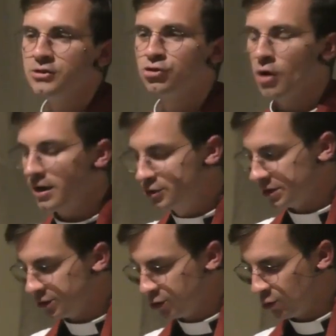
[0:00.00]

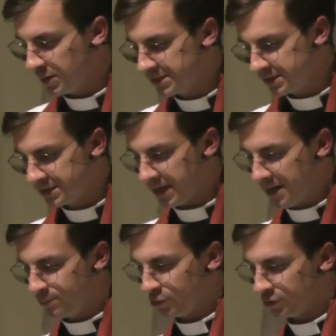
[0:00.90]
instruction to his
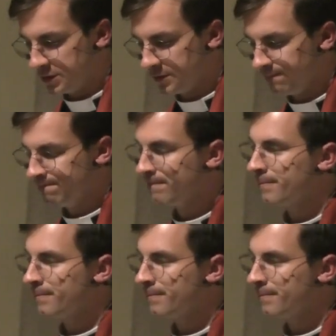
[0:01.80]
disciples